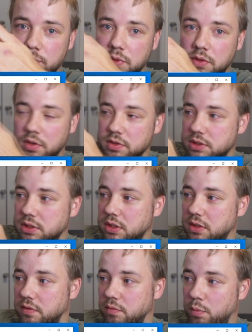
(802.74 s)
because
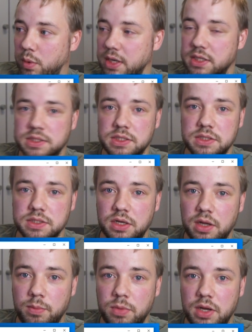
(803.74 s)
when it sees a
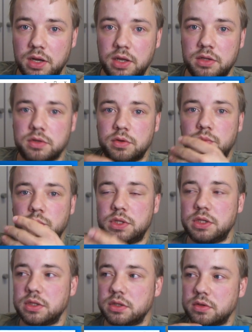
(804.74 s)
number, it don't
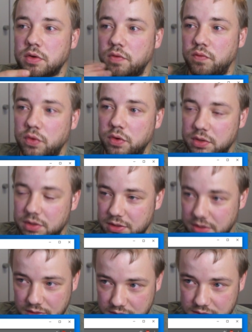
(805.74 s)
will convert
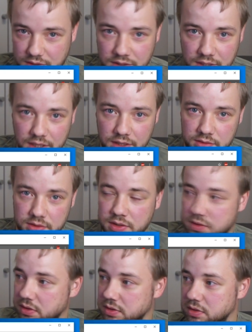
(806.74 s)
it again.
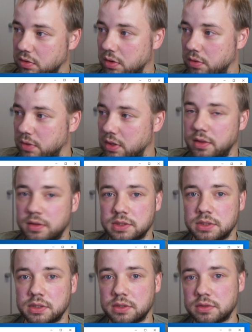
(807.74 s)
It is already
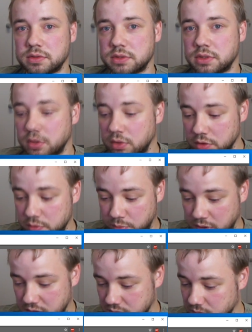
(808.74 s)
the good
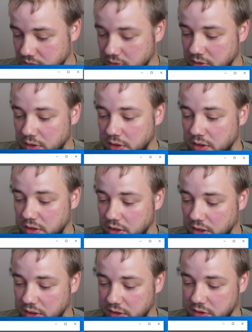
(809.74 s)
password.
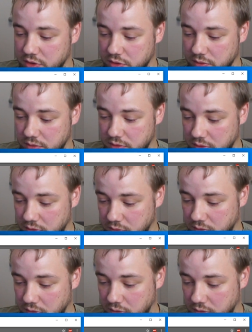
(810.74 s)
I can show it to
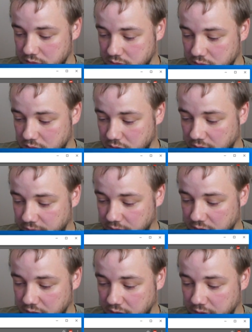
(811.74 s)
you also. If
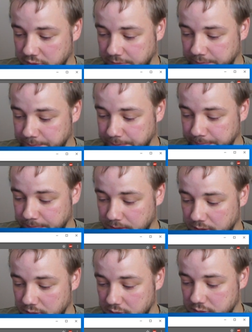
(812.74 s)
I
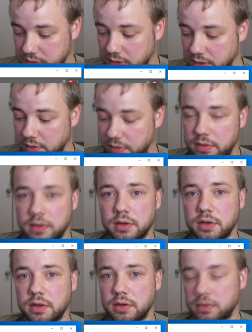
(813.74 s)
delete
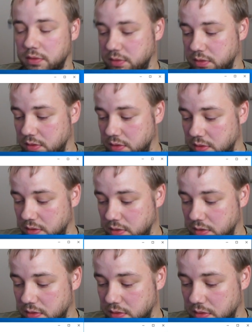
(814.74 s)
the
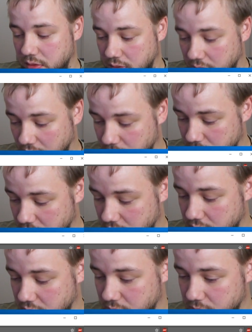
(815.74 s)
camera,
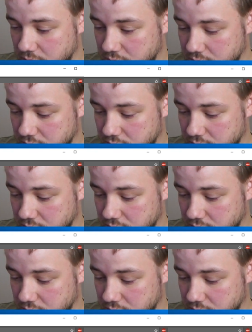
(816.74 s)
I will